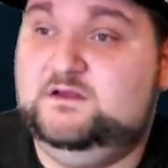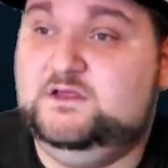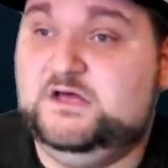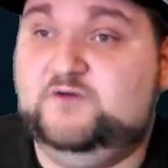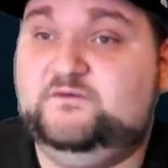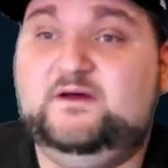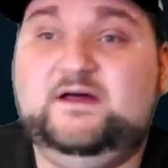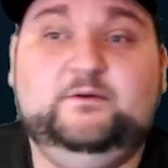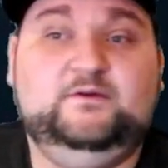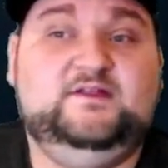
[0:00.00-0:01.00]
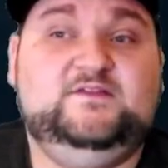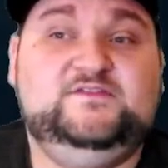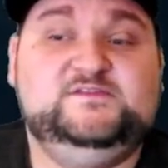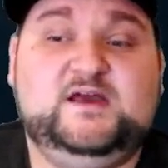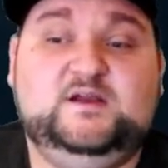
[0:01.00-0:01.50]
Overall, I really like this
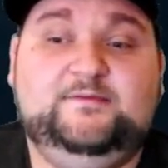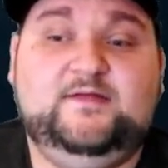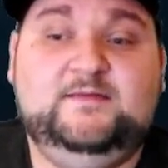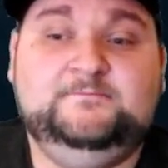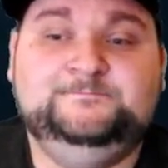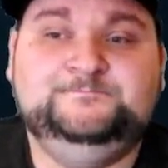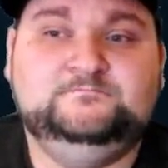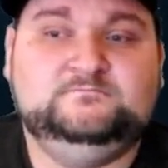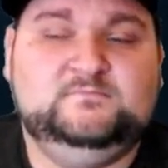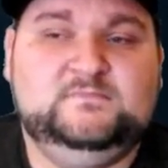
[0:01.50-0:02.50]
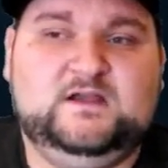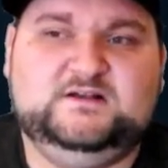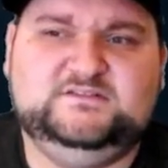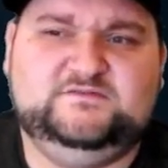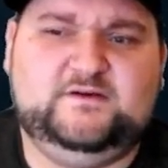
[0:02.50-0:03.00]
battle plan. Also,
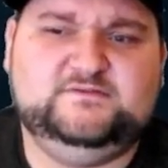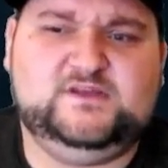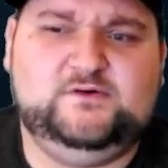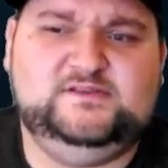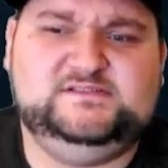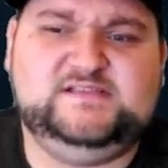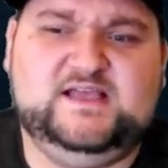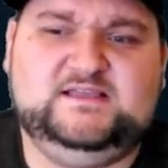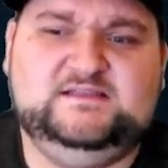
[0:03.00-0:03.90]
if I was going second,